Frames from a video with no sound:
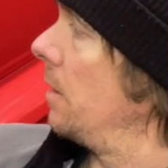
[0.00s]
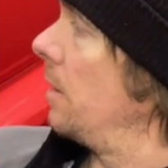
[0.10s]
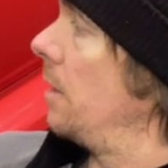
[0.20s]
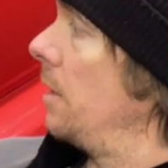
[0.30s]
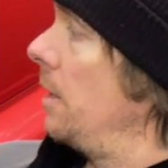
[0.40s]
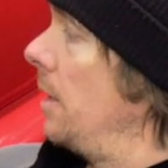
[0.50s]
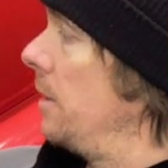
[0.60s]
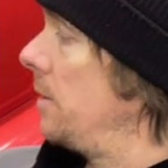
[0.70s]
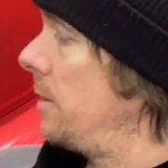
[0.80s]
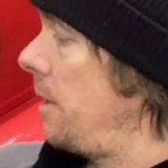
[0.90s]
the
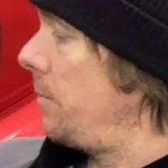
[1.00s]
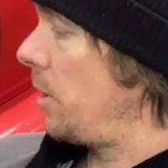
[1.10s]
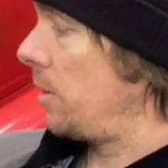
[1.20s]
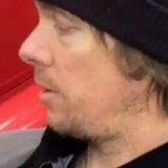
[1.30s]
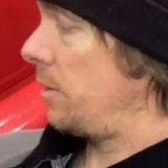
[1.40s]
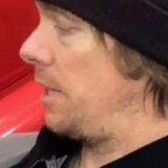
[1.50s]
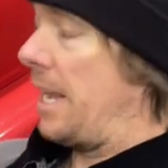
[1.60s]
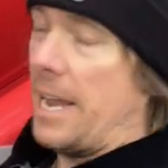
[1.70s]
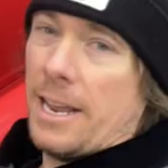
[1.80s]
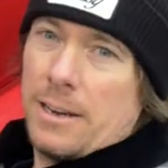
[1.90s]
side markers
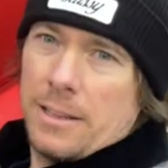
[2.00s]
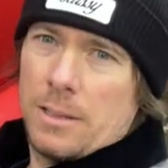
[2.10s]
and